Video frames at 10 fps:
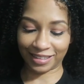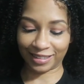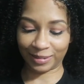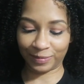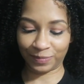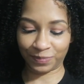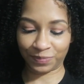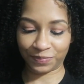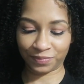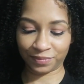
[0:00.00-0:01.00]

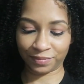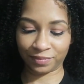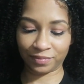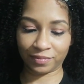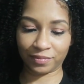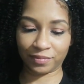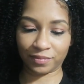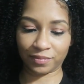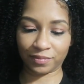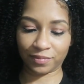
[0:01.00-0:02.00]
[no speech]